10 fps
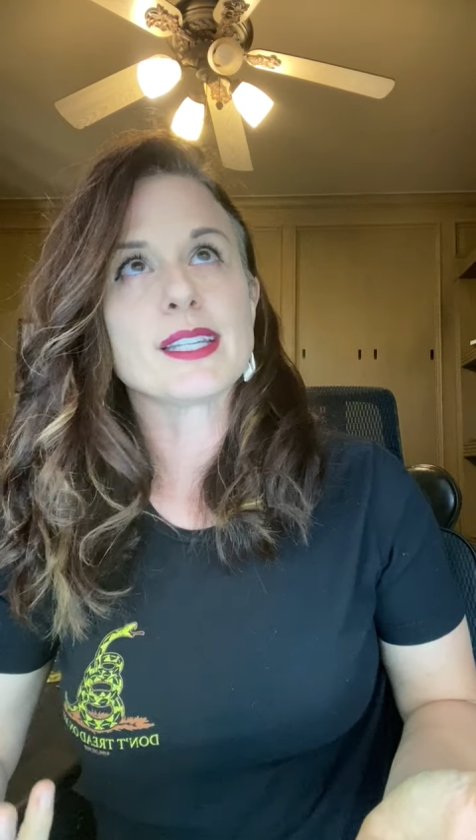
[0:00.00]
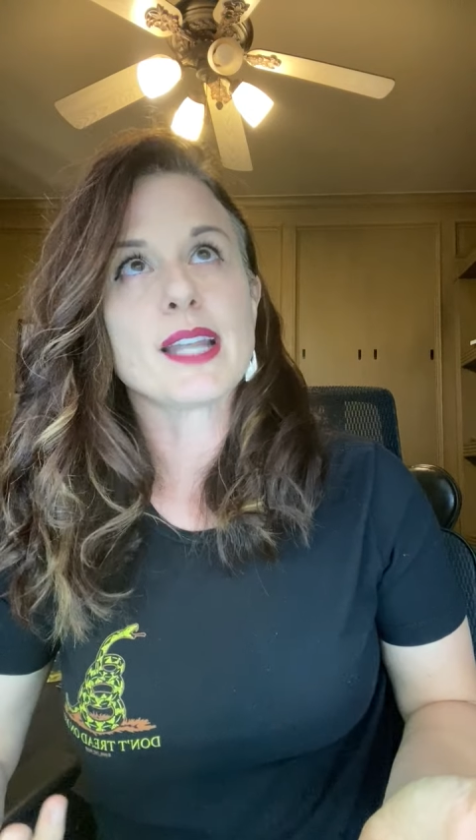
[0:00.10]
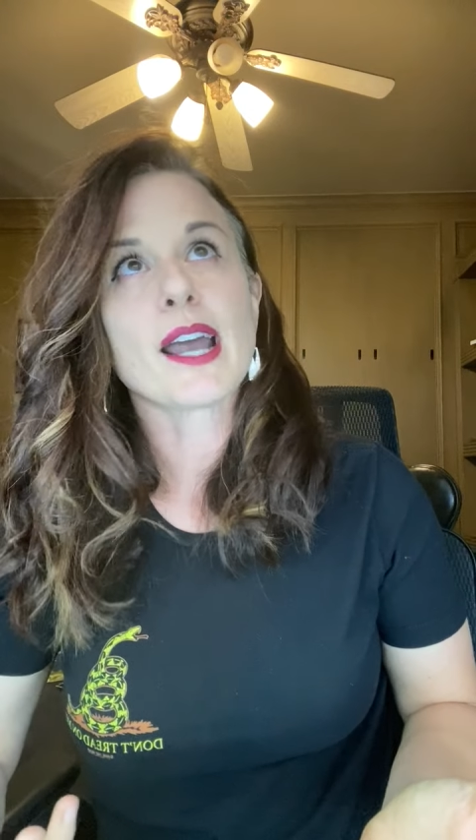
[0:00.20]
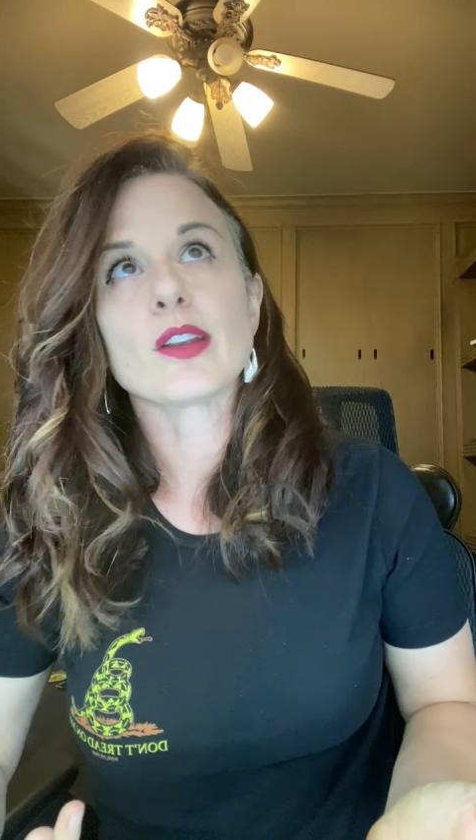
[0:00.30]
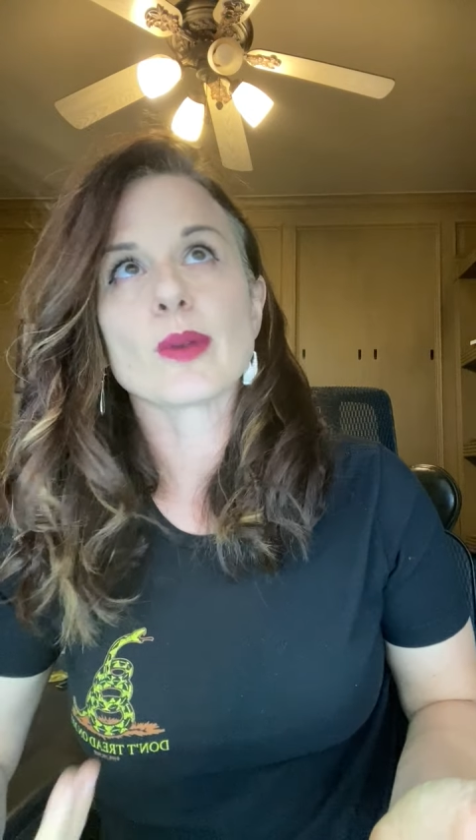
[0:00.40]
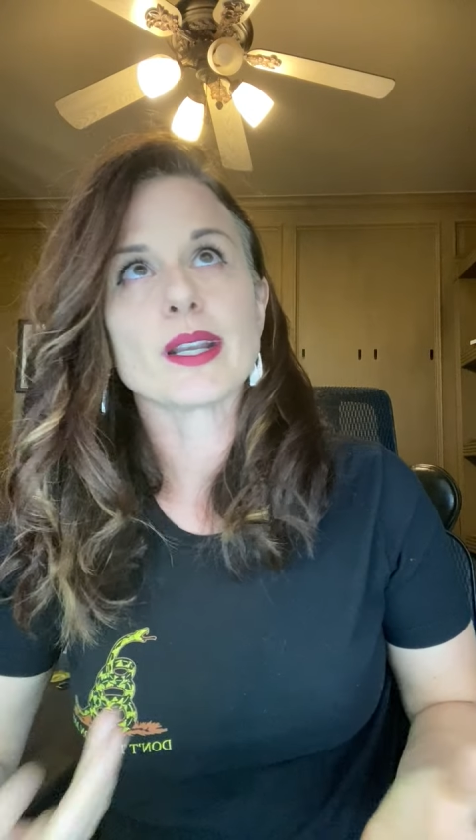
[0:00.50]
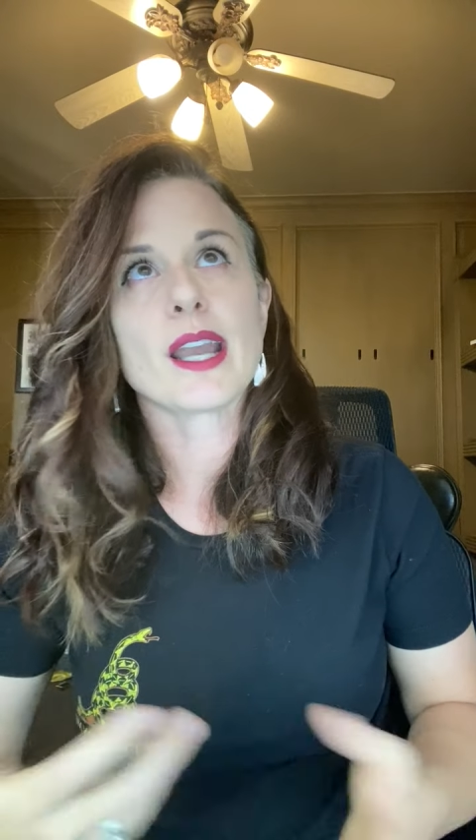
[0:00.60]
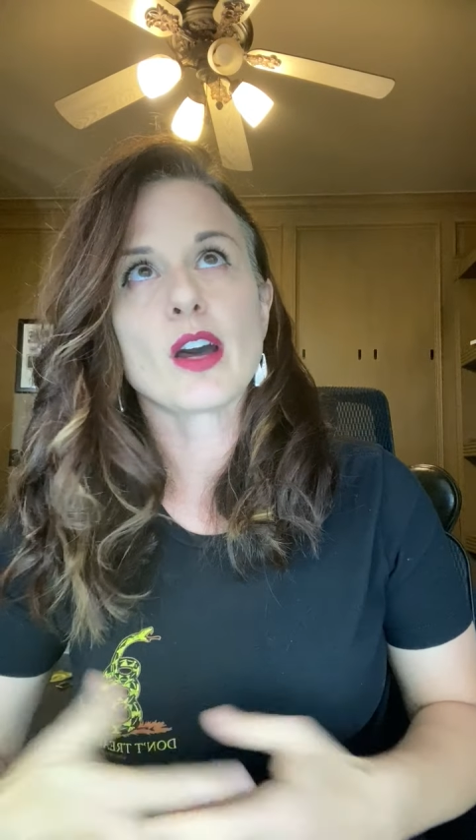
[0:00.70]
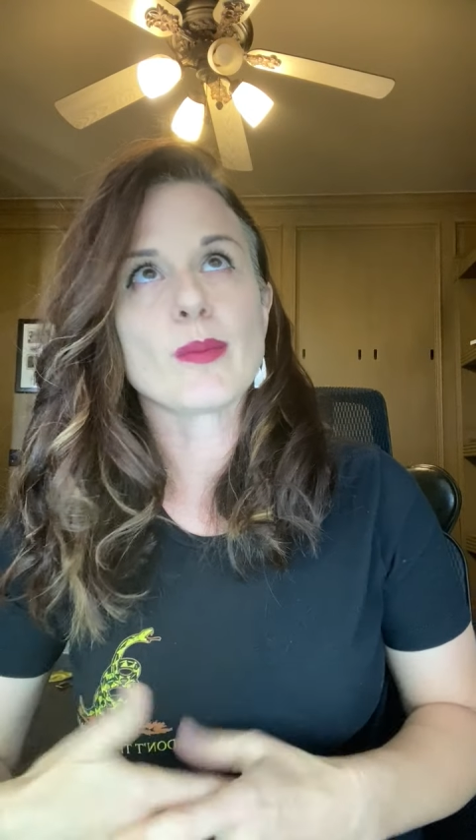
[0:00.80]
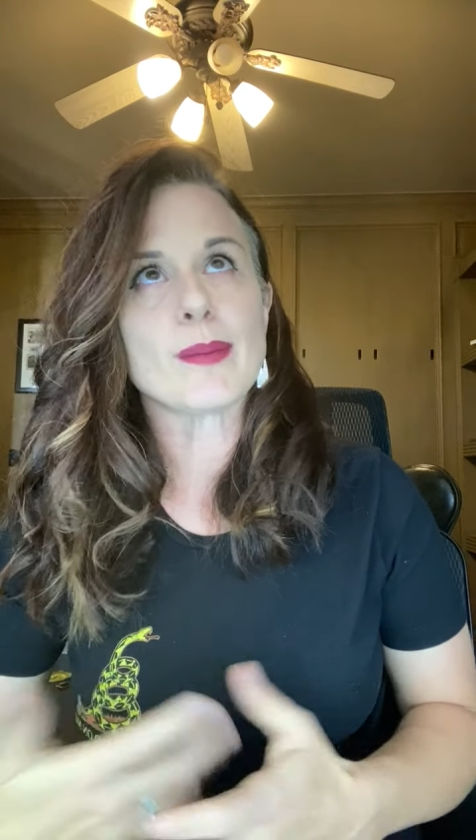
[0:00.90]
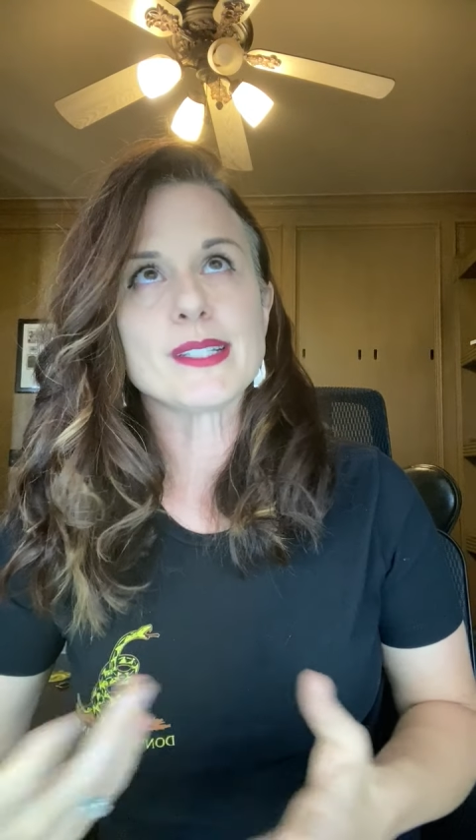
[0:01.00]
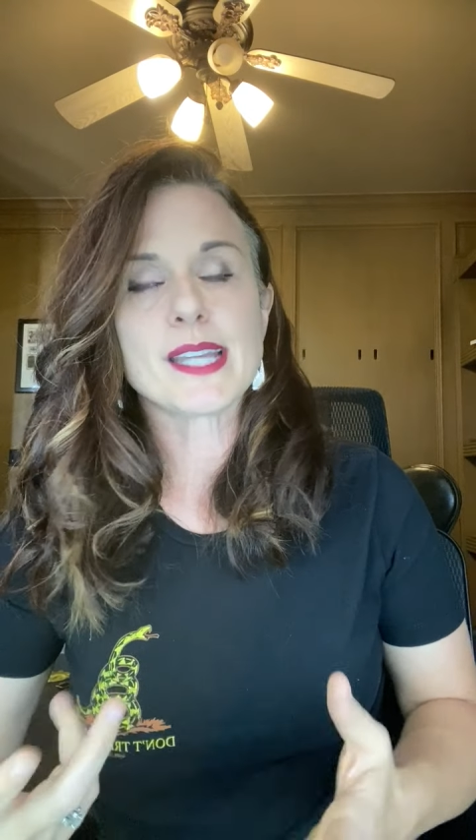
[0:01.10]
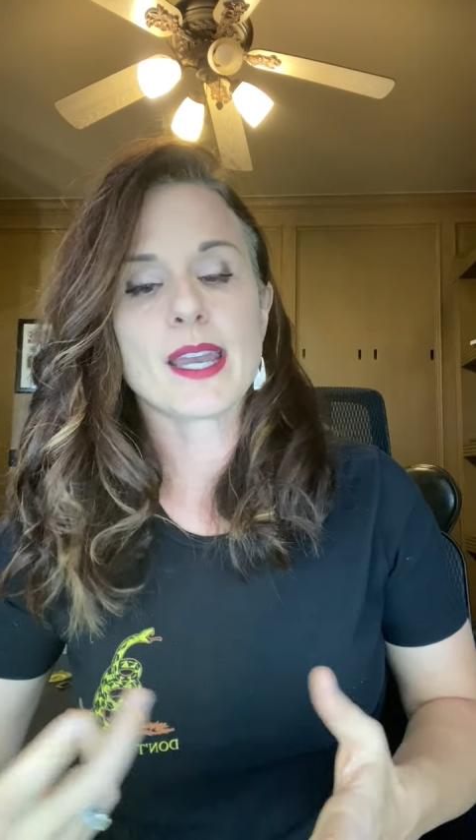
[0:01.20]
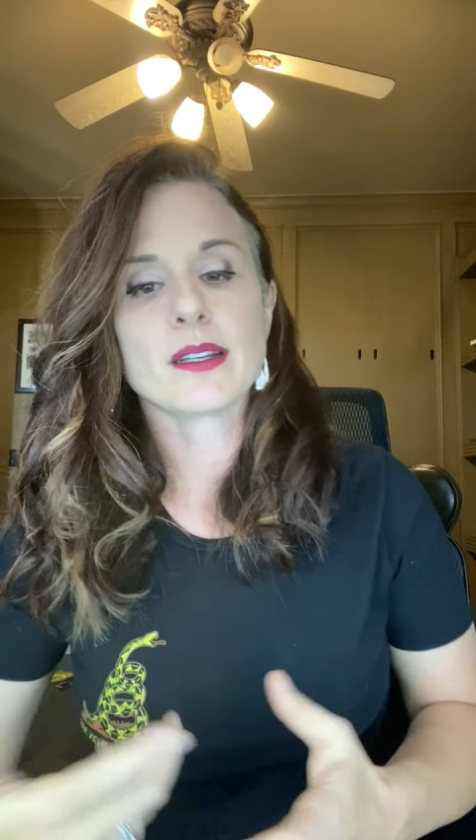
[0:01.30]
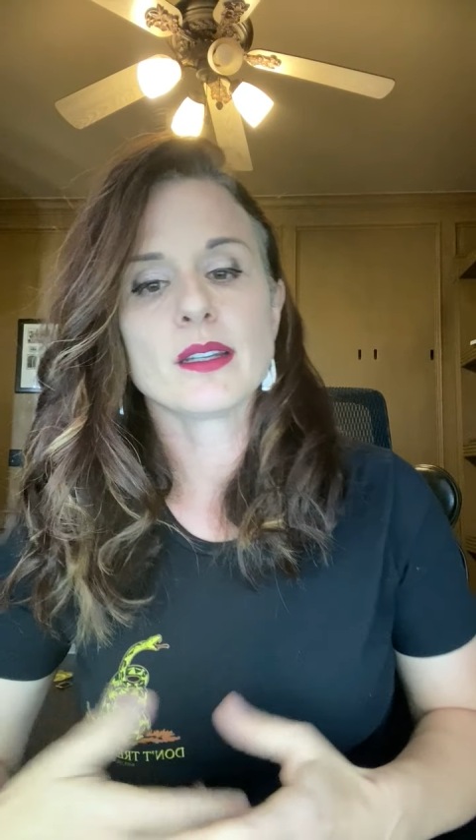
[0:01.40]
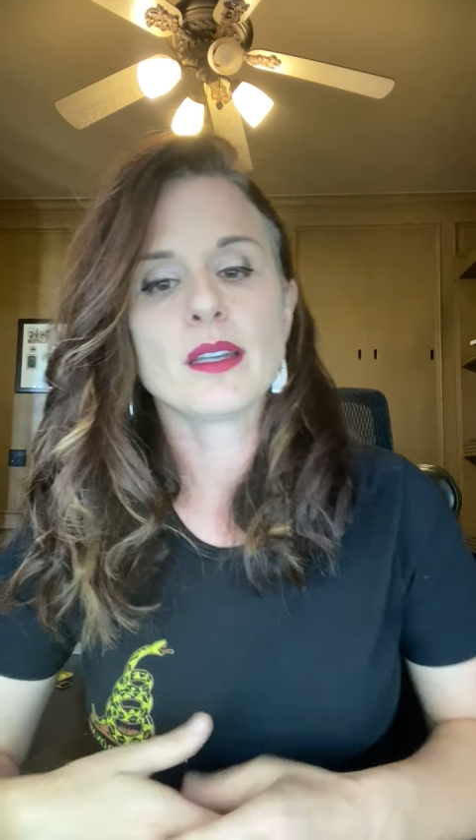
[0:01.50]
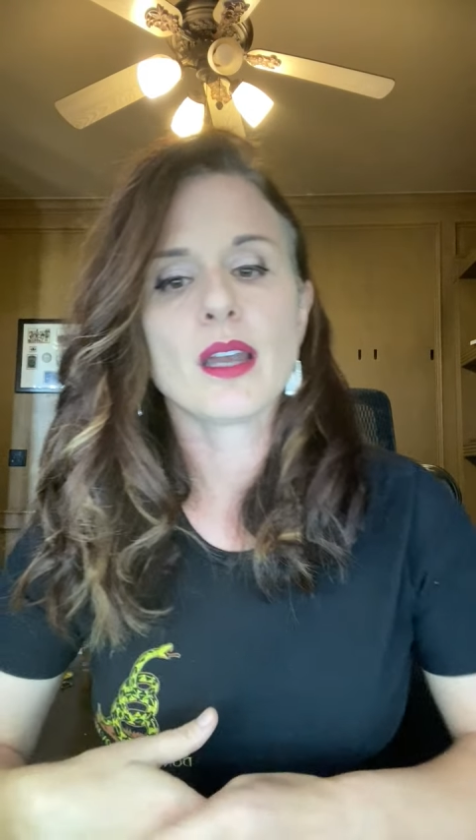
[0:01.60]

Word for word: 9 right now, maybe 10.